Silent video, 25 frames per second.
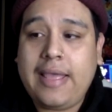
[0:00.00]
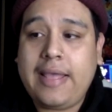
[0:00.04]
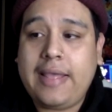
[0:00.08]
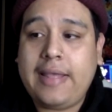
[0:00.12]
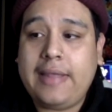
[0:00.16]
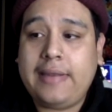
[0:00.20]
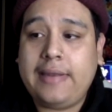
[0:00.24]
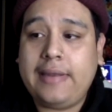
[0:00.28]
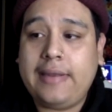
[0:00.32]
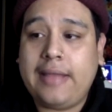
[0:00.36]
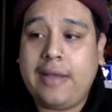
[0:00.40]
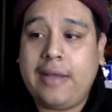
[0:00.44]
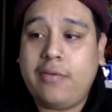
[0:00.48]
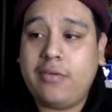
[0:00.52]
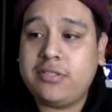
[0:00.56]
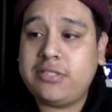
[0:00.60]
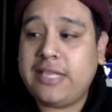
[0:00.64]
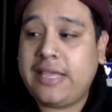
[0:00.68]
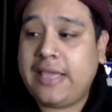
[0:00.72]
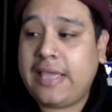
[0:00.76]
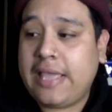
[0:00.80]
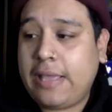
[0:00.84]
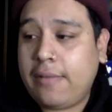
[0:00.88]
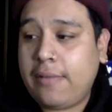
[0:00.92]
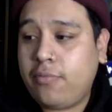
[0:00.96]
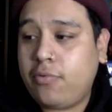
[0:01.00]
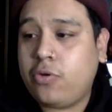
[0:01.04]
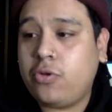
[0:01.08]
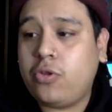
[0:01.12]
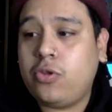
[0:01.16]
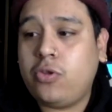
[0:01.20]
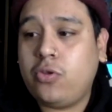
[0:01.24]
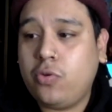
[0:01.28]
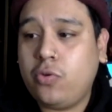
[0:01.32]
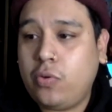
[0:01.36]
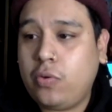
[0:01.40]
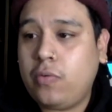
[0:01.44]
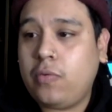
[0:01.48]
and I was able
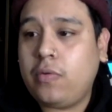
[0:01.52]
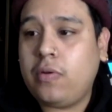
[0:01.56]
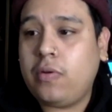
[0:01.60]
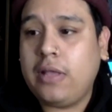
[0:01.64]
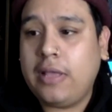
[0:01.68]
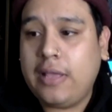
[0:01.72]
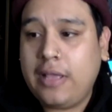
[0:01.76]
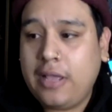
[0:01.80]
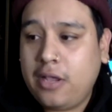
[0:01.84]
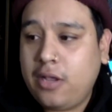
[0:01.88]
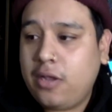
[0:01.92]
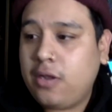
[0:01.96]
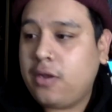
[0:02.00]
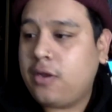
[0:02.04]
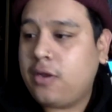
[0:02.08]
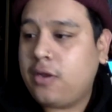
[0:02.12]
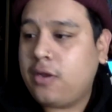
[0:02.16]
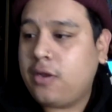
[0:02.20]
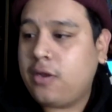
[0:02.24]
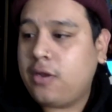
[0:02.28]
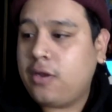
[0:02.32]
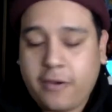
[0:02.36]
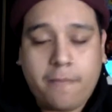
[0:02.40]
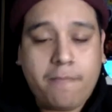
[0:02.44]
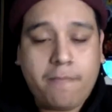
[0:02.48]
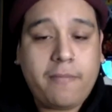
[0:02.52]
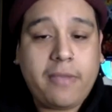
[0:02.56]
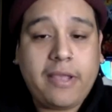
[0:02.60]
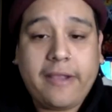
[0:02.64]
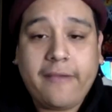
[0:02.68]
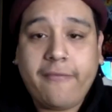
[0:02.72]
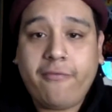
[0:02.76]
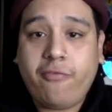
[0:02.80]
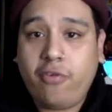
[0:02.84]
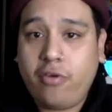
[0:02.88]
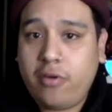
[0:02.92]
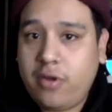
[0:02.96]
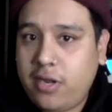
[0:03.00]
to
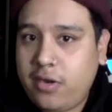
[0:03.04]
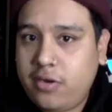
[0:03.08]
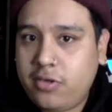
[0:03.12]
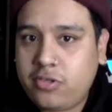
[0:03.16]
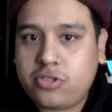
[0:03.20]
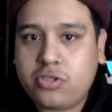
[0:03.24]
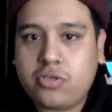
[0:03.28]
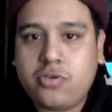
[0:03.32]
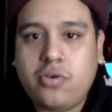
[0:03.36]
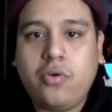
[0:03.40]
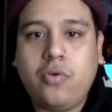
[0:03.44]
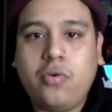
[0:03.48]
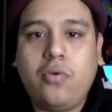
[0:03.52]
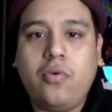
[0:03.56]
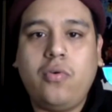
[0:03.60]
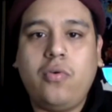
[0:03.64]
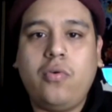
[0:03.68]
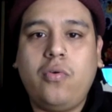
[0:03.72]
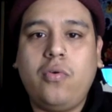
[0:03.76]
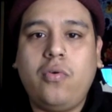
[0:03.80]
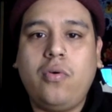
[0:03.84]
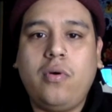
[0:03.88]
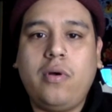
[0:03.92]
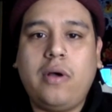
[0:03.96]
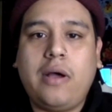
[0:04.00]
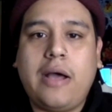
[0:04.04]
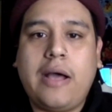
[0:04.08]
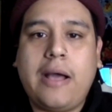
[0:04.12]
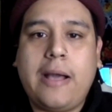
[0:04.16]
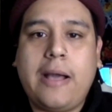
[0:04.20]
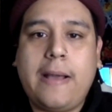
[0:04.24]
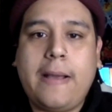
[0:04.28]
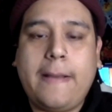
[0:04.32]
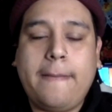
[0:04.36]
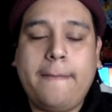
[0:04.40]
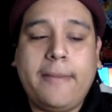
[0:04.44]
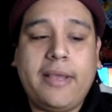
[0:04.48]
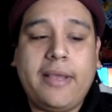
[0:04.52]
commit fully to school,
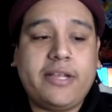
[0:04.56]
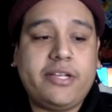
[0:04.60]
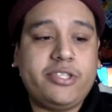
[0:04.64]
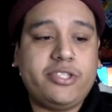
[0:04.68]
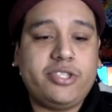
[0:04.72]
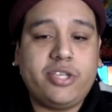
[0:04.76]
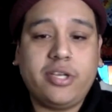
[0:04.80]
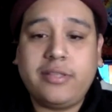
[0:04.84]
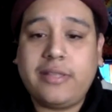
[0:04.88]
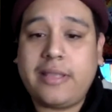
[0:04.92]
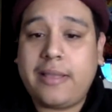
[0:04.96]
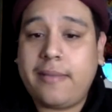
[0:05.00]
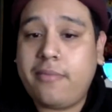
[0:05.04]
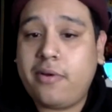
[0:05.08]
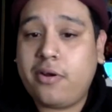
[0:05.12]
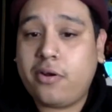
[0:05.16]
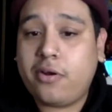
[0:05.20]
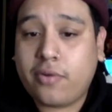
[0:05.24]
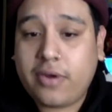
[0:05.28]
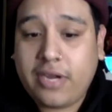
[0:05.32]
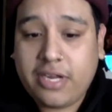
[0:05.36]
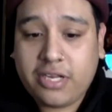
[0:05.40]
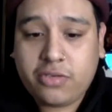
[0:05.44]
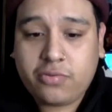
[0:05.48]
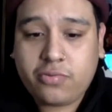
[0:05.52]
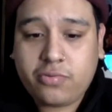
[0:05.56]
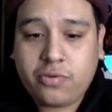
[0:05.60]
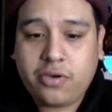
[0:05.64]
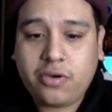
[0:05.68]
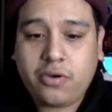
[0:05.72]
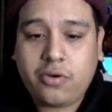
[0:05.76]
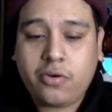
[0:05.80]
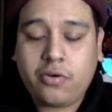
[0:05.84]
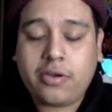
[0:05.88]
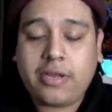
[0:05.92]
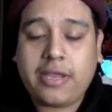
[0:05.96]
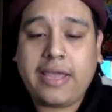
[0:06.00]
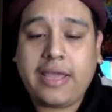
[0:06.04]
making sure that my grades were
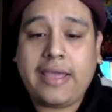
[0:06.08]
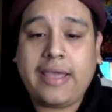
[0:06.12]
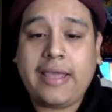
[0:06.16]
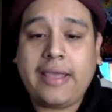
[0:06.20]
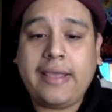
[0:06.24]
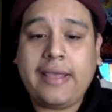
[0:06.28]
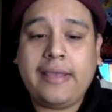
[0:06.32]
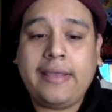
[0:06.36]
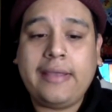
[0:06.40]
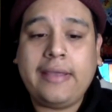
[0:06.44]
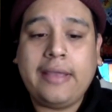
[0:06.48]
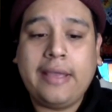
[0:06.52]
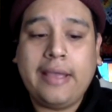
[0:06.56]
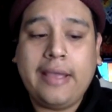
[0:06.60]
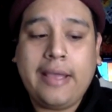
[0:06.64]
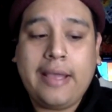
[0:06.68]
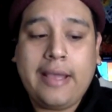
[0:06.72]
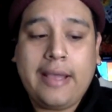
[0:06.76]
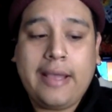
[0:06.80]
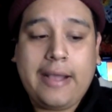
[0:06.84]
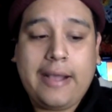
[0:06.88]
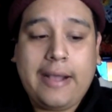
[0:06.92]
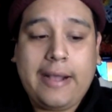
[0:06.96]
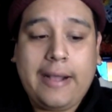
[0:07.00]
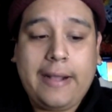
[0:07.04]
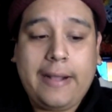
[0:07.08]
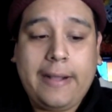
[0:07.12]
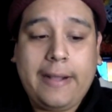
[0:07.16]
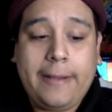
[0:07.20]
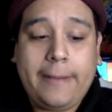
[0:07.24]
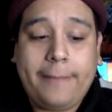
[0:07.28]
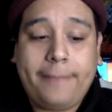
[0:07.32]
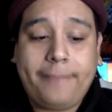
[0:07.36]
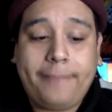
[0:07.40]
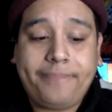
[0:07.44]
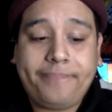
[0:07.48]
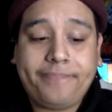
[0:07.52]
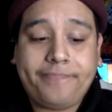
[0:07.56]
okay.
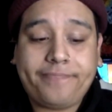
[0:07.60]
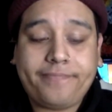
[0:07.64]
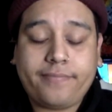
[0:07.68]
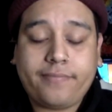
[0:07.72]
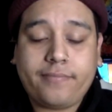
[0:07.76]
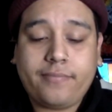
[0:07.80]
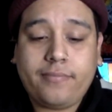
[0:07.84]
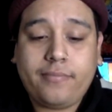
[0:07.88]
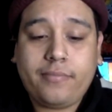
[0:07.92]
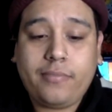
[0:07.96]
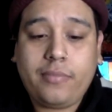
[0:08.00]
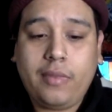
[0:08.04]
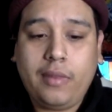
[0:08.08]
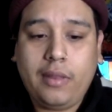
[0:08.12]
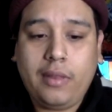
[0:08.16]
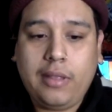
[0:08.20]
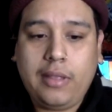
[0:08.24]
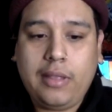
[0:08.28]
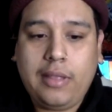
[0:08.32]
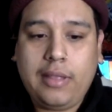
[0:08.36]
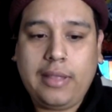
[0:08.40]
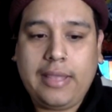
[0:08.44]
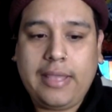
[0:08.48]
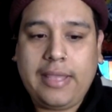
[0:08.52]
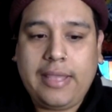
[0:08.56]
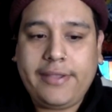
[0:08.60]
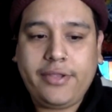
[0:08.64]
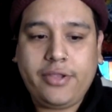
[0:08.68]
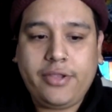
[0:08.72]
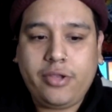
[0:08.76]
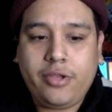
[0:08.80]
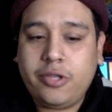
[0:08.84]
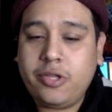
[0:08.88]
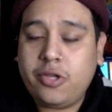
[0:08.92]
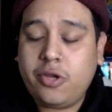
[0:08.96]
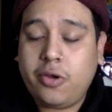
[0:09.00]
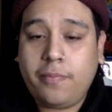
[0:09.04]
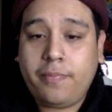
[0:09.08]
Um, and
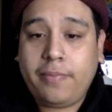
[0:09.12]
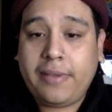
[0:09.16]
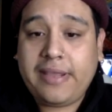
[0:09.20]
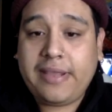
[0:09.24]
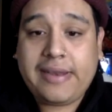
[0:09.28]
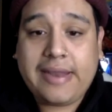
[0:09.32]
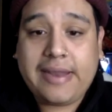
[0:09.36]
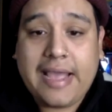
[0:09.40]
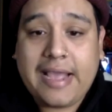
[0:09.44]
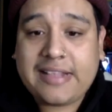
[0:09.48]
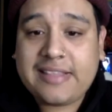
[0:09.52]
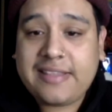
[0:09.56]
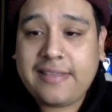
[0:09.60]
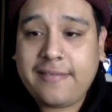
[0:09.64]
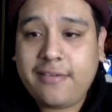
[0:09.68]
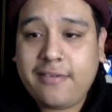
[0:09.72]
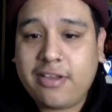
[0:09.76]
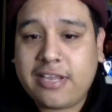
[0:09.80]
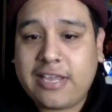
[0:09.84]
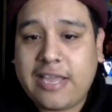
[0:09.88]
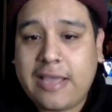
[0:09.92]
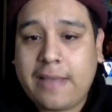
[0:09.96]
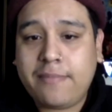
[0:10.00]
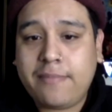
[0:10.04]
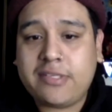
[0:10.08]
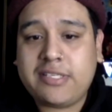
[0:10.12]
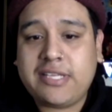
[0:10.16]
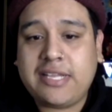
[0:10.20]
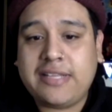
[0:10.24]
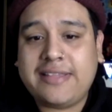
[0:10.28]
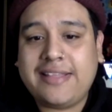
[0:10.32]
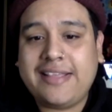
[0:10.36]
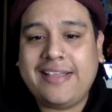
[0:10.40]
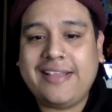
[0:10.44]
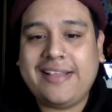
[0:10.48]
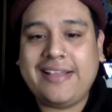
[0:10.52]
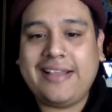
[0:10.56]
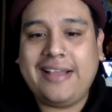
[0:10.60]
being active on campus, I
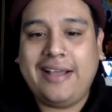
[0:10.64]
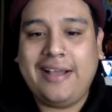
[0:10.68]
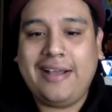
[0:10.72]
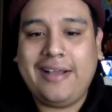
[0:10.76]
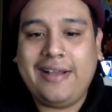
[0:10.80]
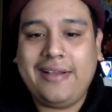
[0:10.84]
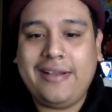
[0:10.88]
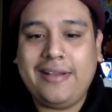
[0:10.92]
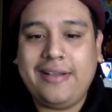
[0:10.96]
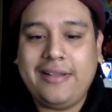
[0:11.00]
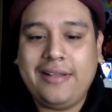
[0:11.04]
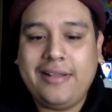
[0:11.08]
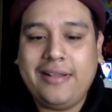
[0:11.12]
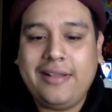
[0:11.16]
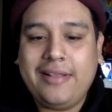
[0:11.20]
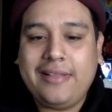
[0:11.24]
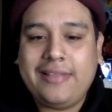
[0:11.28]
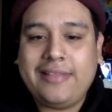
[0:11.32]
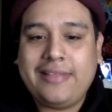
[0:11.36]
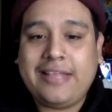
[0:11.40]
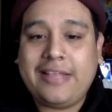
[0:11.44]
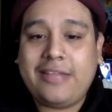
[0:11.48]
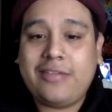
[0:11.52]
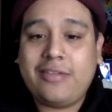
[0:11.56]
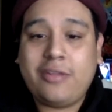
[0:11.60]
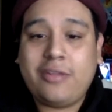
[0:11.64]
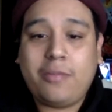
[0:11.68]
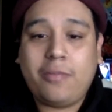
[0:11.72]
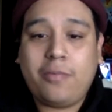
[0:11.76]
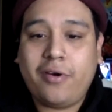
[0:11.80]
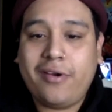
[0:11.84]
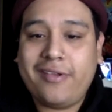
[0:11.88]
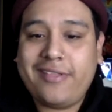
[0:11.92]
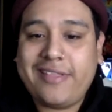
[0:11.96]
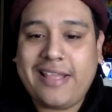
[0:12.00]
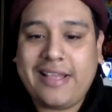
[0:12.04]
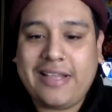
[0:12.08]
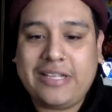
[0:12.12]
think that's the
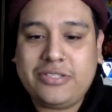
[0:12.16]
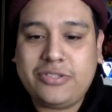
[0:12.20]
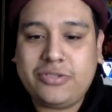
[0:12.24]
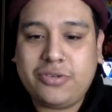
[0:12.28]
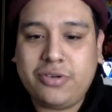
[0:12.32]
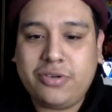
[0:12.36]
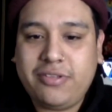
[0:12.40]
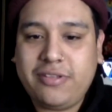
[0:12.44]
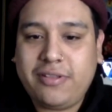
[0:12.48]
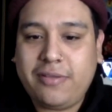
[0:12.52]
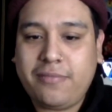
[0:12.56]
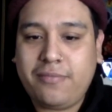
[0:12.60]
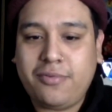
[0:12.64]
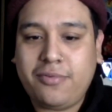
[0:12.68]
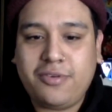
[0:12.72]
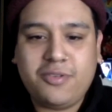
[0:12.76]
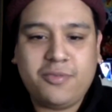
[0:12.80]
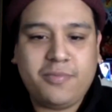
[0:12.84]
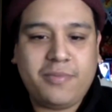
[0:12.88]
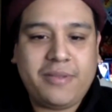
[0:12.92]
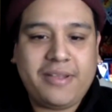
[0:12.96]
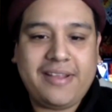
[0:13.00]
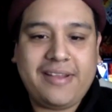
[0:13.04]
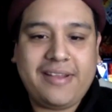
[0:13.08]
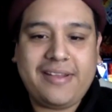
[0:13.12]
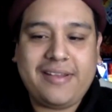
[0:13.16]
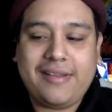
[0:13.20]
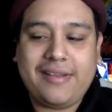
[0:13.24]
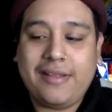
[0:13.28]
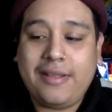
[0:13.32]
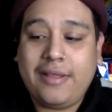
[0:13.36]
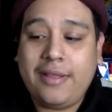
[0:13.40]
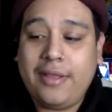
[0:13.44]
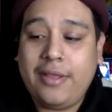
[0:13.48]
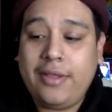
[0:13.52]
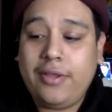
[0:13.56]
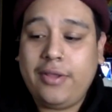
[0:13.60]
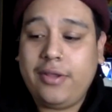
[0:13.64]
part that I enjoyed the most,
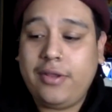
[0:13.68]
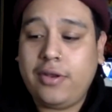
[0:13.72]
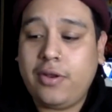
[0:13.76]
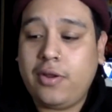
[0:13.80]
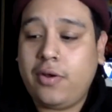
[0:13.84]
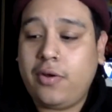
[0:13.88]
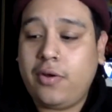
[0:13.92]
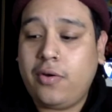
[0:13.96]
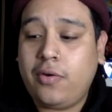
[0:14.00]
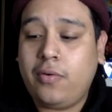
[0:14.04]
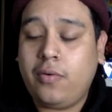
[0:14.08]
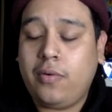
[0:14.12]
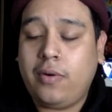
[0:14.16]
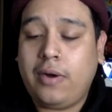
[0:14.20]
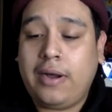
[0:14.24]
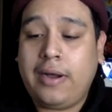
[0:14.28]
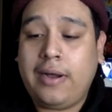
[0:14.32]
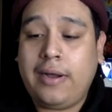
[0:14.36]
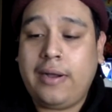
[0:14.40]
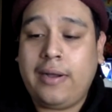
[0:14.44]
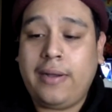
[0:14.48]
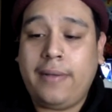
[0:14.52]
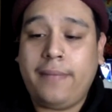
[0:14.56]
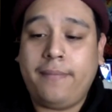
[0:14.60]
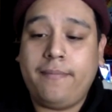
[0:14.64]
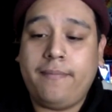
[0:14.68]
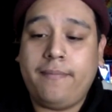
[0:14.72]
you know um,